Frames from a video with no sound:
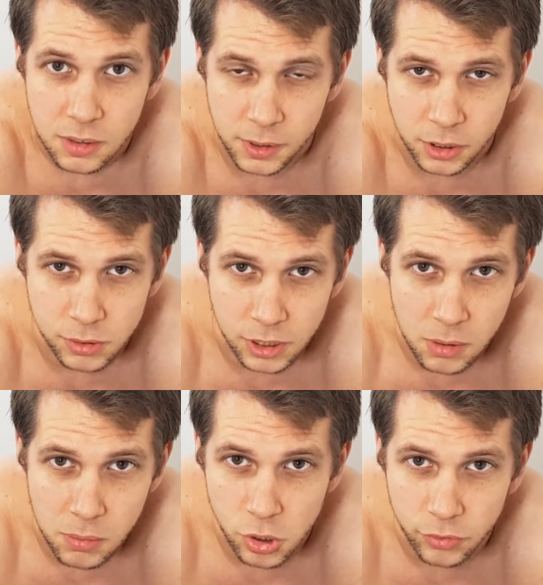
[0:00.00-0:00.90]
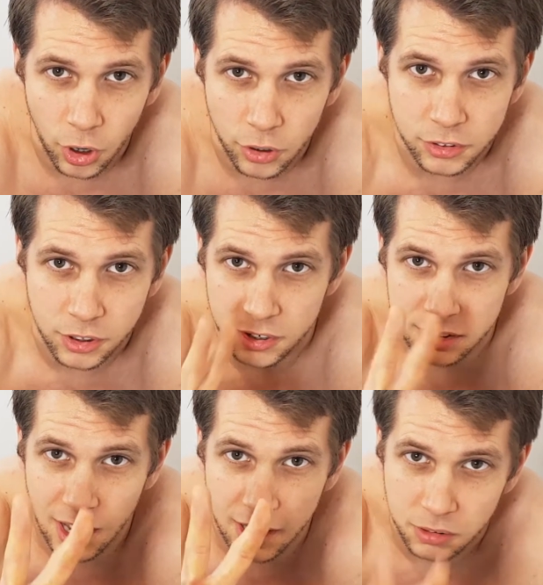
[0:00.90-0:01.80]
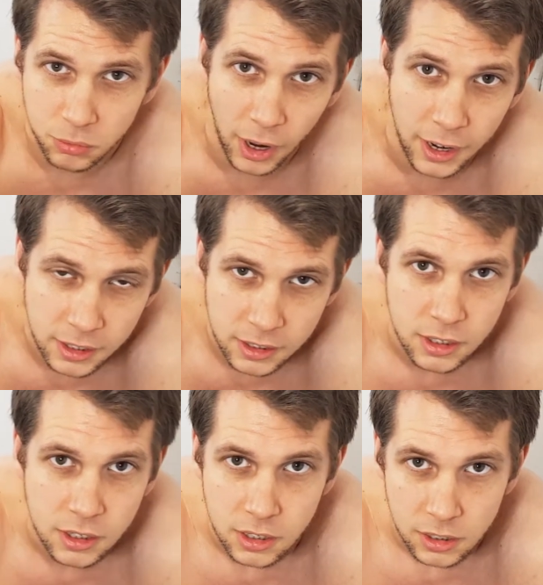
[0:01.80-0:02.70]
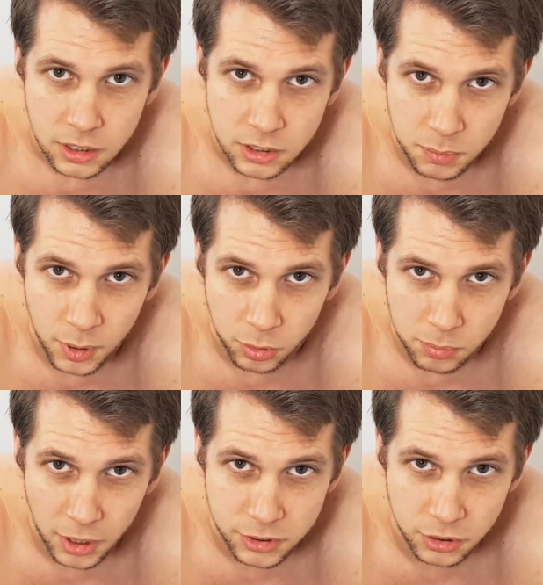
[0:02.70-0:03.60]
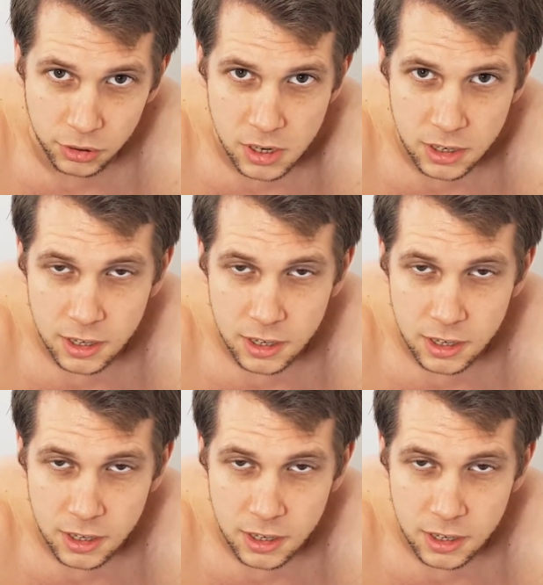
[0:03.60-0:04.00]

because we're going to move on to the second way to build muscle,